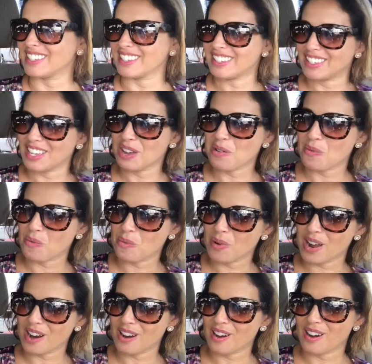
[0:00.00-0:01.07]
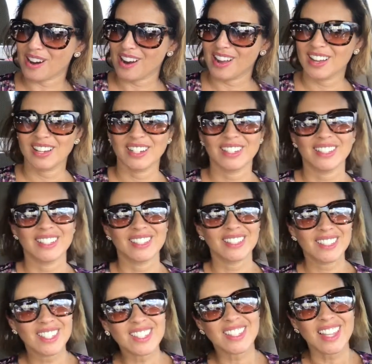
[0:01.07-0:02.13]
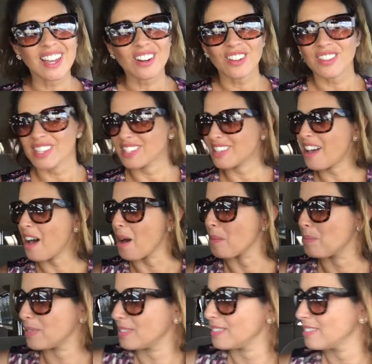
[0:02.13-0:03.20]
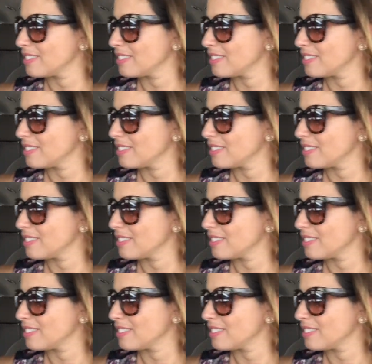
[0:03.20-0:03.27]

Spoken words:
to see where to set all this up.